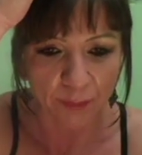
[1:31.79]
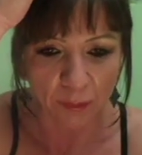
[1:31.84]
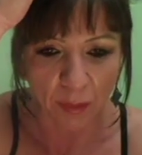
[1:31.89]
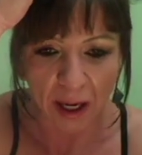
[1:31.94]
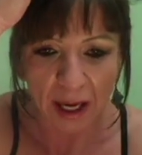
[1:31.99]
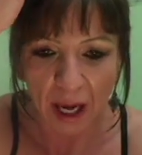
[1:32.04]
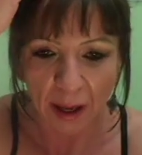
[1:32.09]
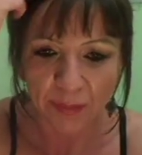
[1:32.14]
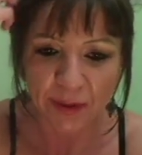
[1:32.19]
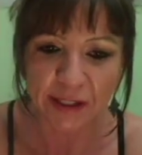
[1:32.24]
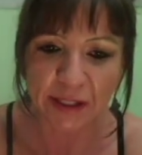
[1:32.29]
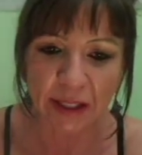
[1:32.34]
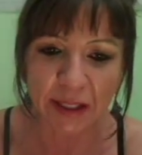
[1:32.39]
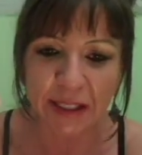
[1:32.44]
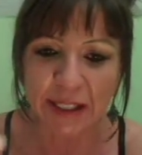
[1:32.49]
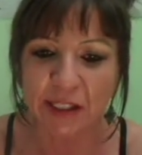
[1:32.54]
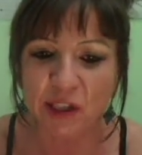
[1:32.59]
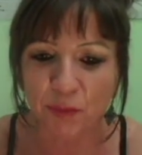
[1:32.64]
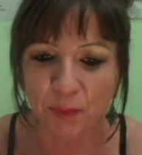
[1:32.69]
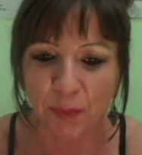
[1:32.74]
my hubby's going
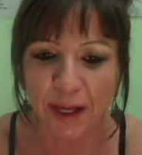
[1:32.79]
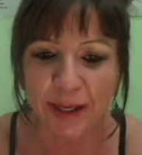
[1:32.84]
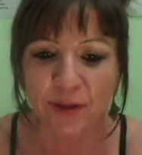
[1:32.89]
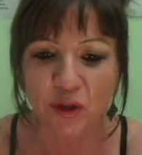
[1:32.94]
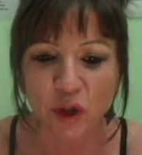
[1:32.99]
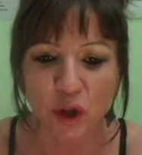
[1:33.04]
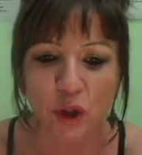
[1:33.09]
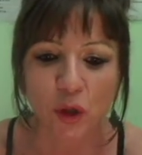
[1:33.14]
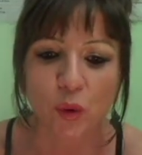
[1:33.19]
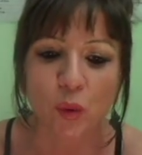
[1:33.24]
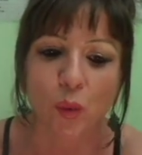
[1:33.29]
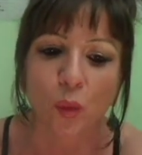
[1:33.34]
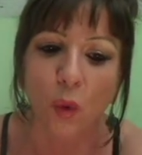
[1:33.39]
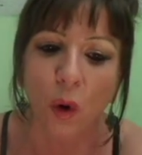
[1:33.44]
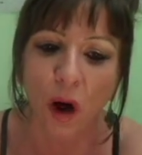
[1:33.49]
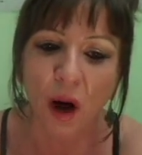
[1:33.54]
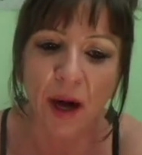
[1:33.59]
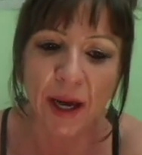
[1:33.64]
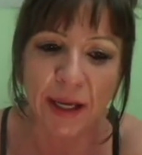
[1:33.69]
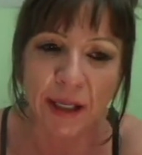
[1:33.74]
to explain to you
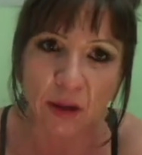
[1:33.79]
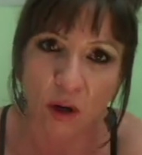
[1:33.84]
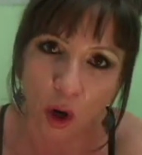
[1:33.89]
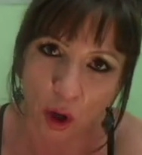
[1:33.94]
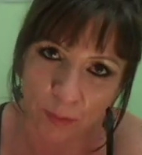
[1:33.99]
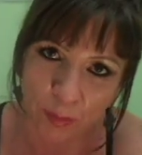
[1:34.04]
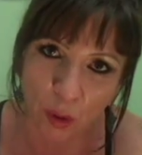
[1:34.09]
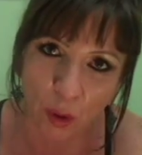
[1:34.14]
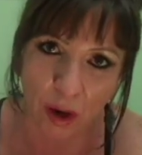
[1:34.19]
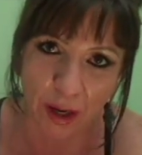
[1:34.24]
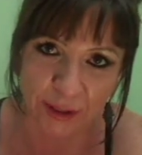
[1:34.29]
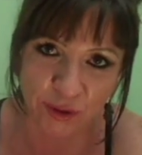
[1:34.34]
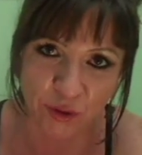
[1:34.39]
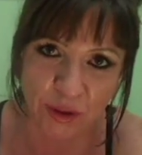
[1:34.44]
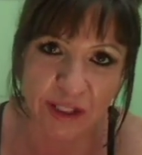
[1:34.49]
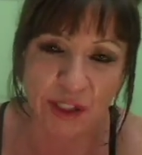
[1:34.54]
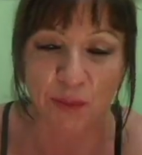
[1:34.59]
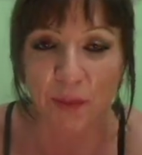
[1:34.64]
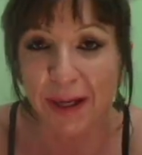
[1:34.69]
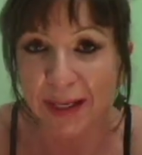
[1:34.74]
why
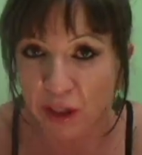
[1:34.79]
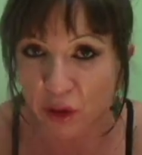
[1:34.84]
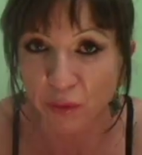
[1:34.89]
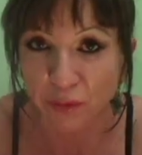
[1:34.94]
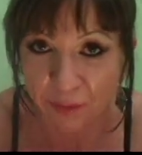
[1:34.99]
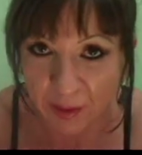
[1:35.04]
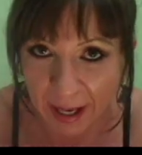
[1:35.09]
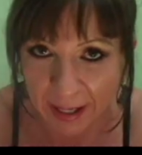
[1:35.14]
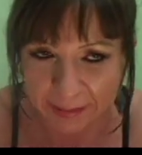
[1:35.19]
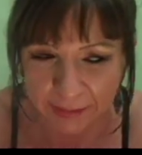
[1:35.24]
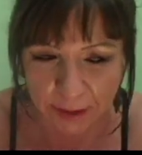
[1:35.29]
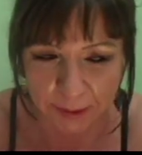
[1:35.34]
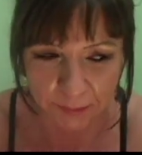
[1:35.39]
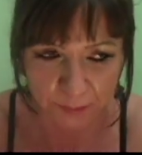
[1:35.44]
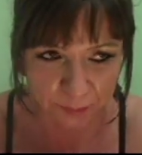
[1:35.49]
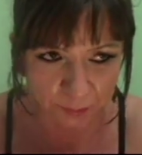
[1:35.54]
carbohydrates make you fat.